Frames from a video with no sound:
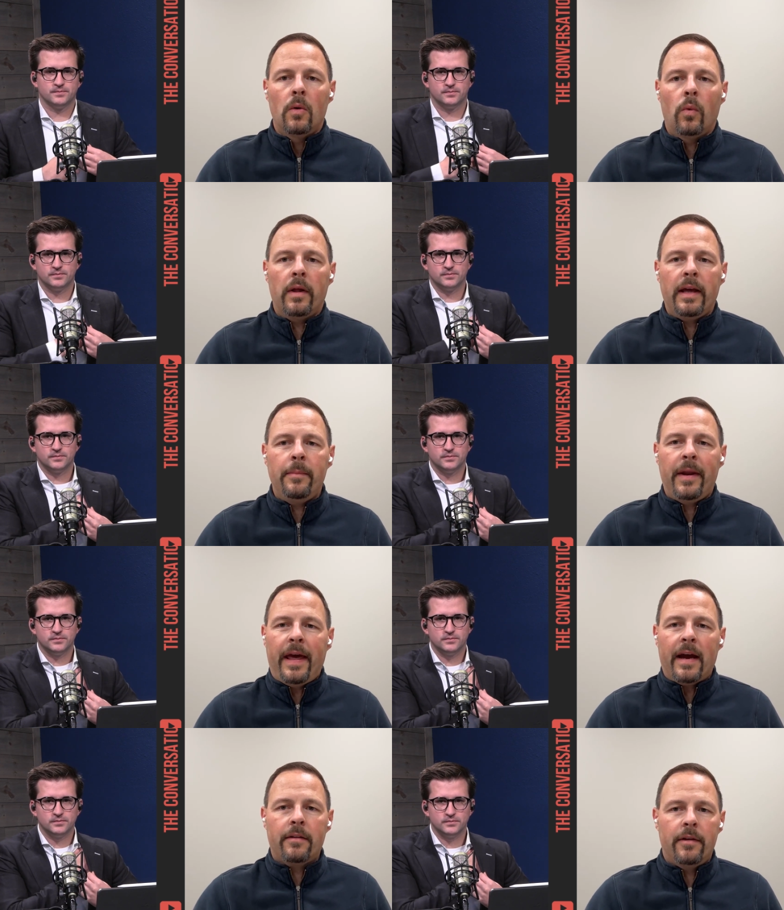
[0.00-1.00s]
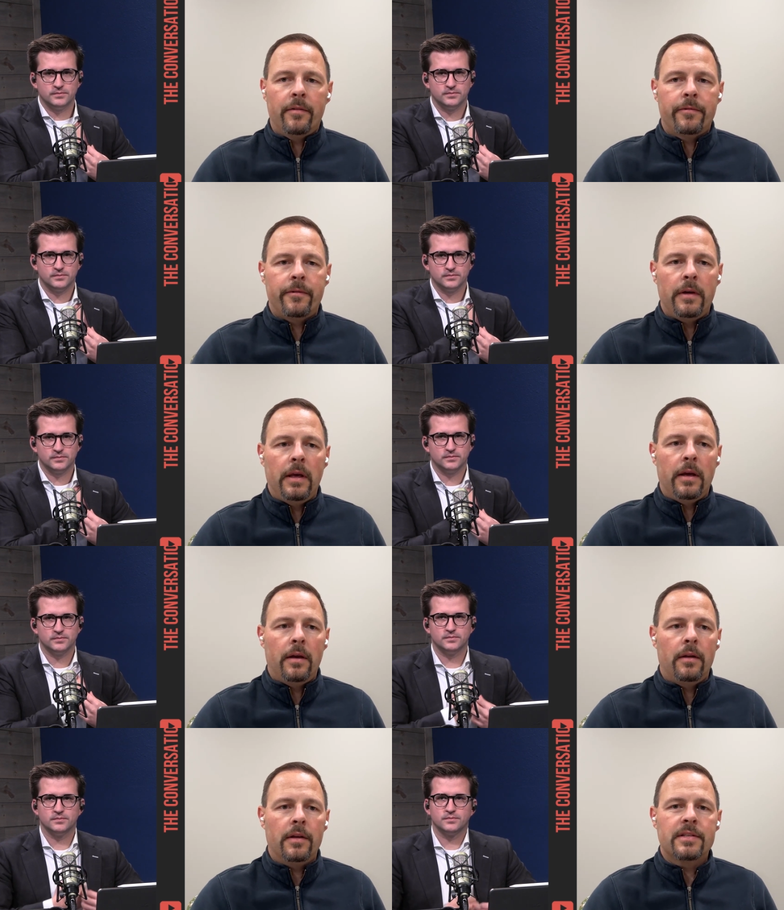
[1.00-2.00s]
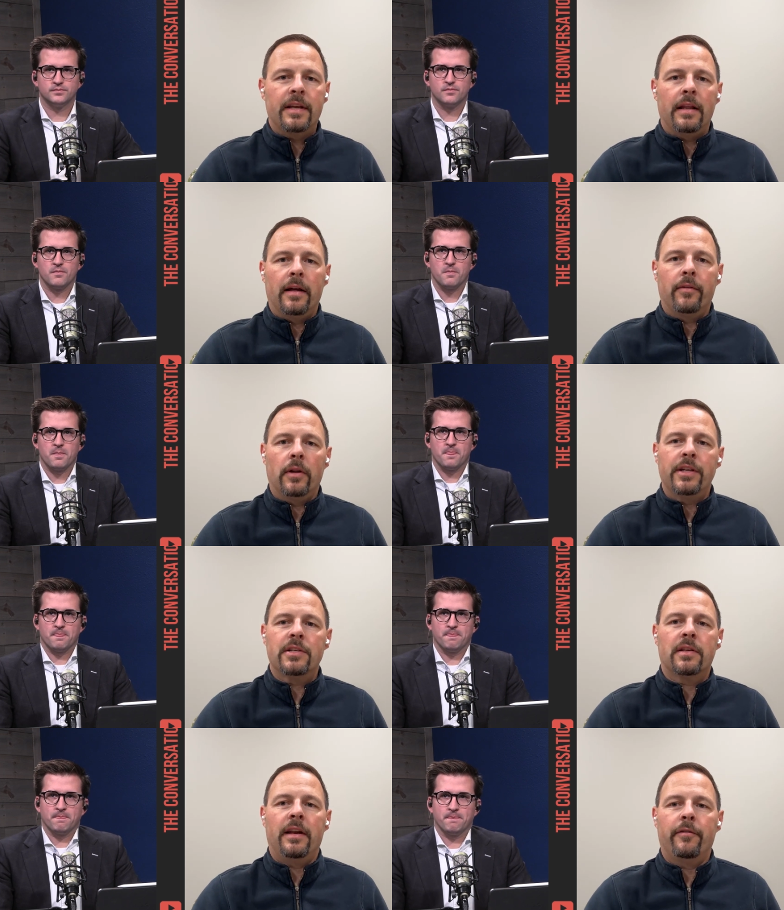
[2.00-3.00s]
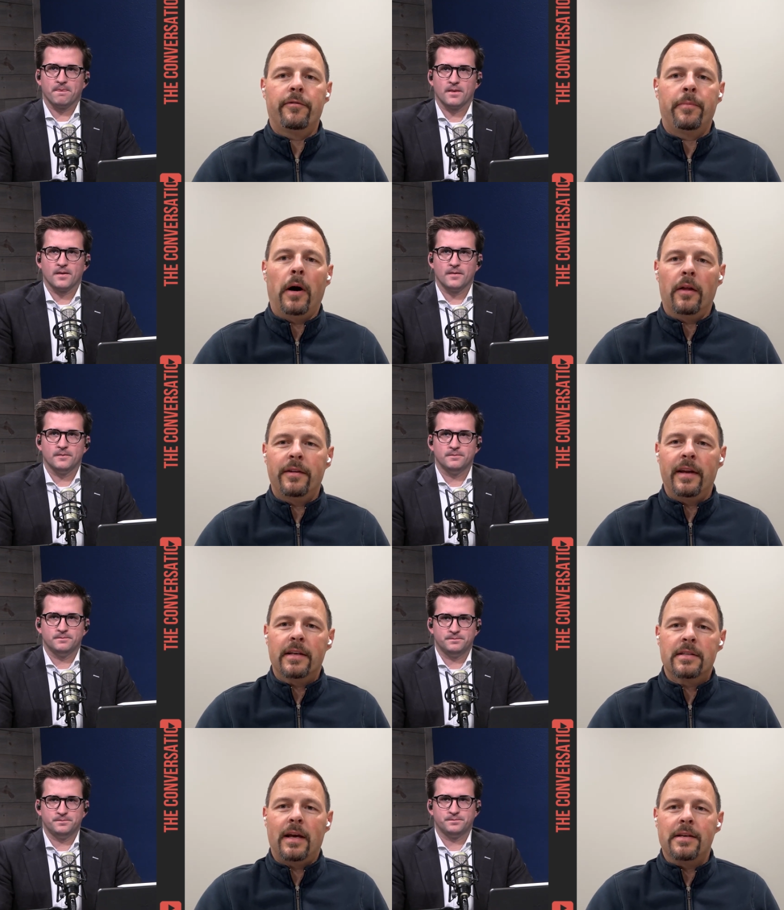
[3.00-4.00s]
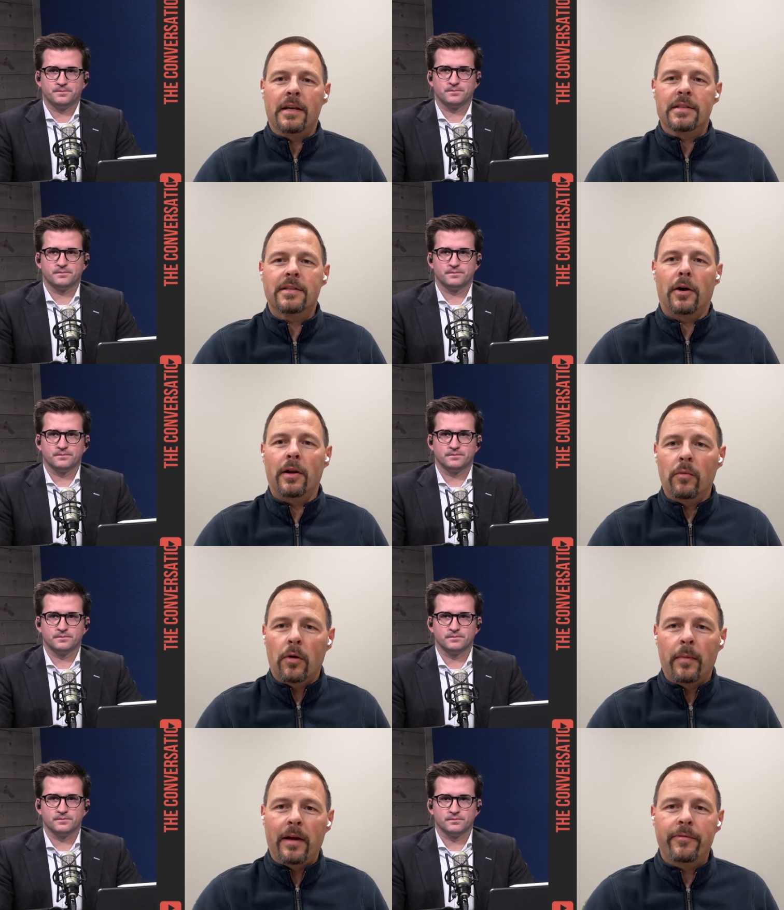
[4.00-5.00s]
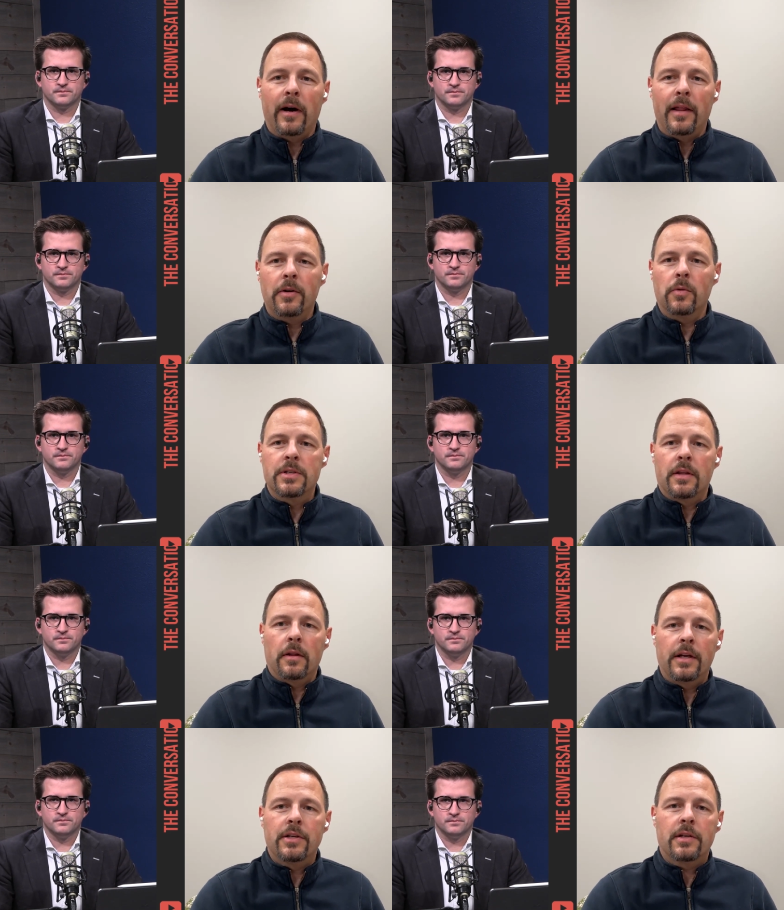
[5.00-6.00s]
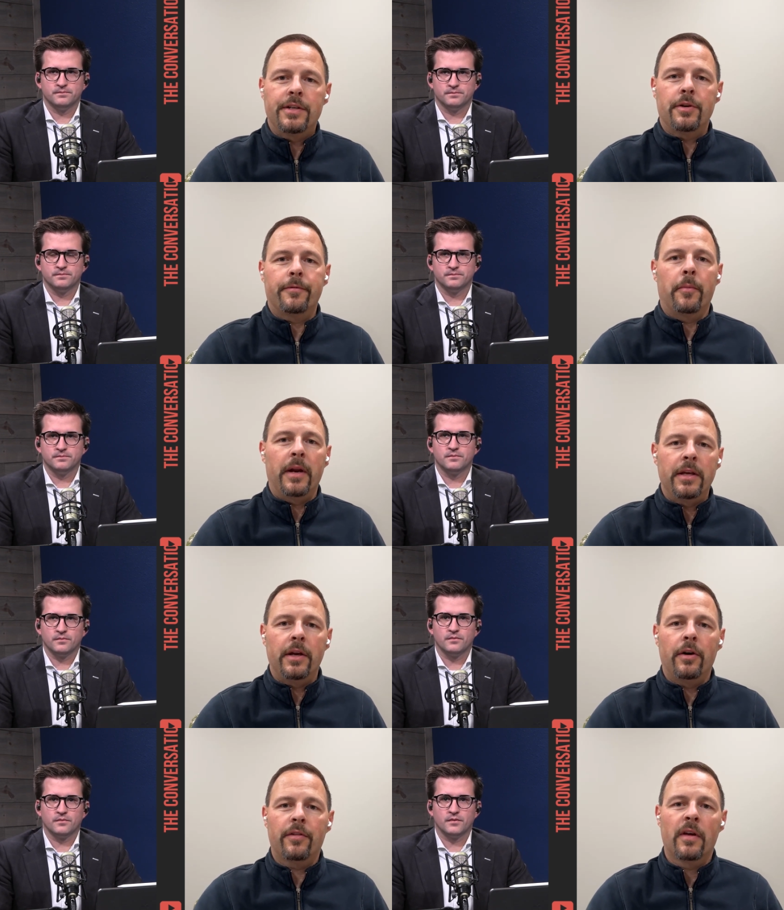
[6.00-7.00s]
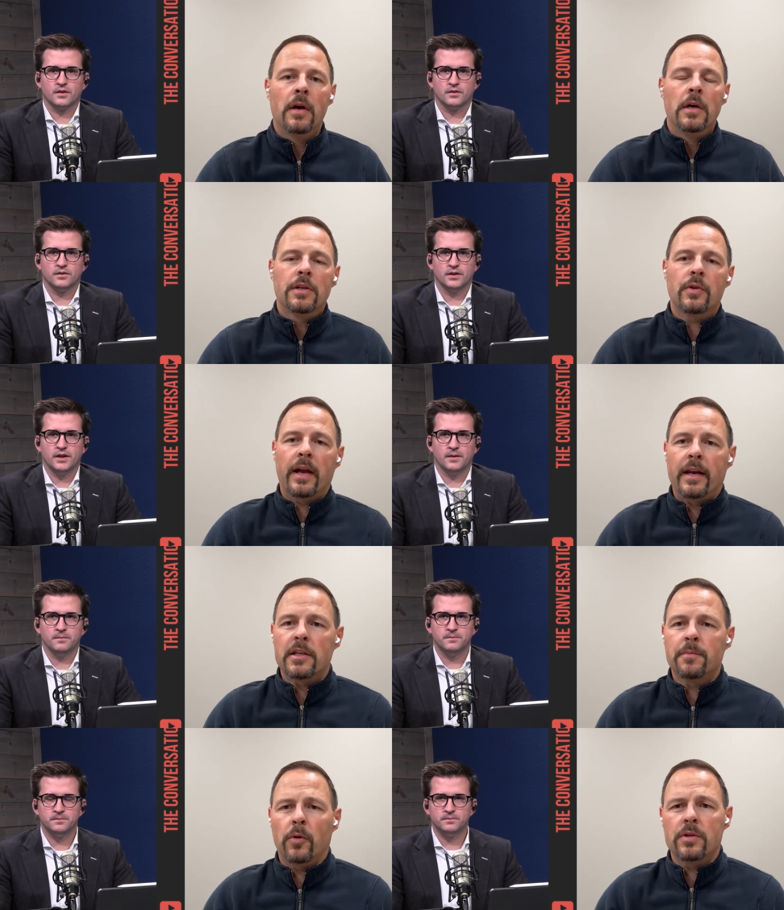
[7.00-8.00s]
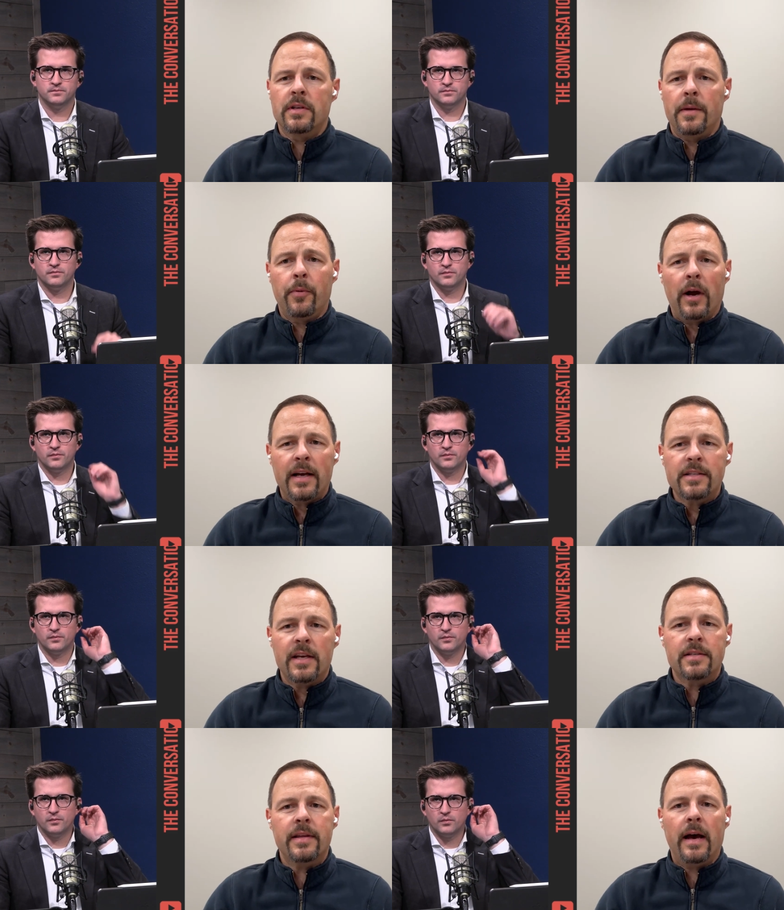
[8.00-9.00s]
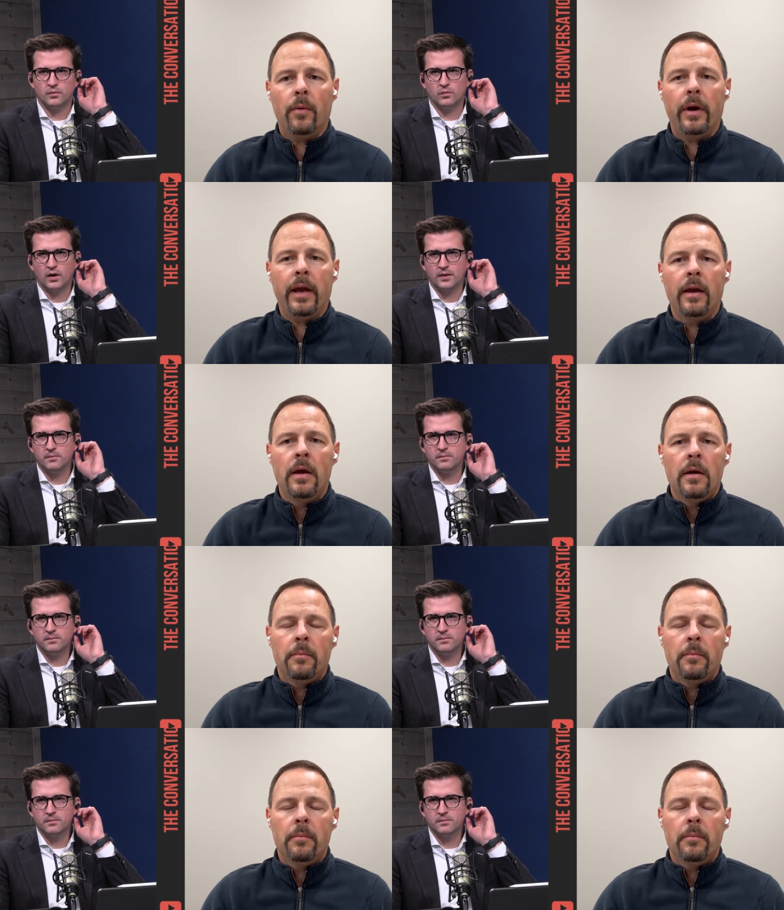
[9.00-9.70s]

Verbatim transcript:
Speaker 1: Well, I've been active in the state level legislative politics. I, it started where my father was in the legislature for many years, so I got exposed to the process that way. Right.